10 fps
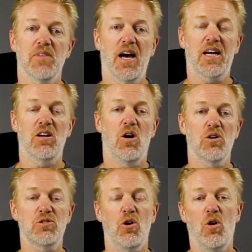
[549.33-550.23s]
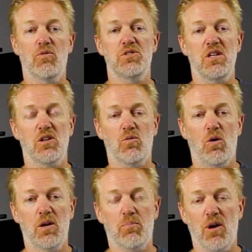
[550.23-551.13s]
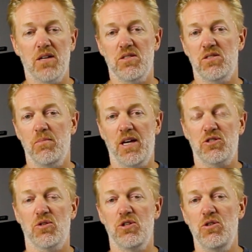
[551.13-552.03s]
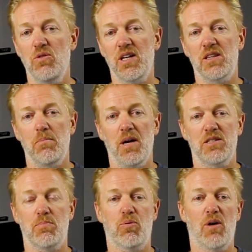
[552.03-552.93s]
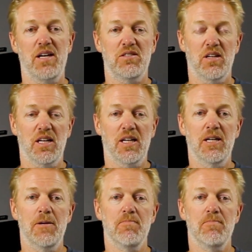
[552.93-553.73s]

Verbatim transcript: I can also oversee the quoting process to make sure you get the best pricing